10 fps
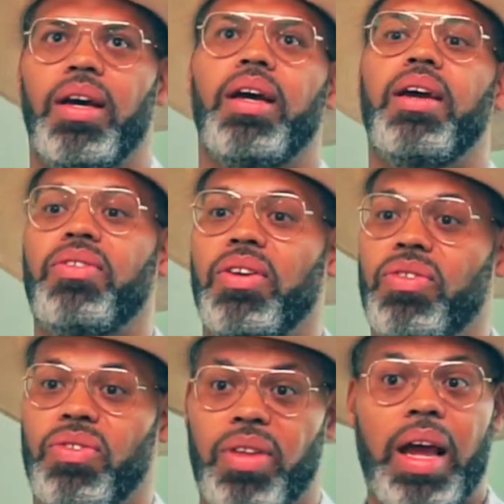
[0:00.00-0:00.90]
here's
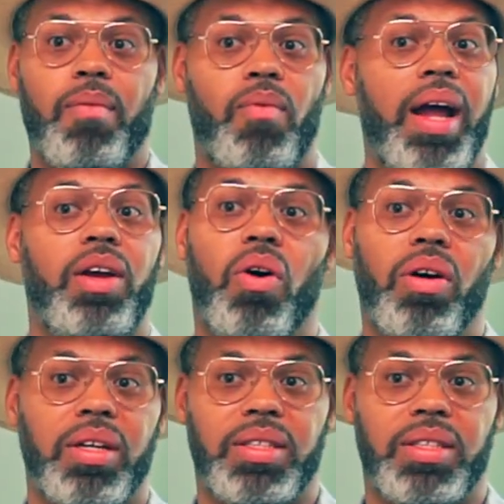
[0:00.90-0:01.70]
this thing I'm writing all the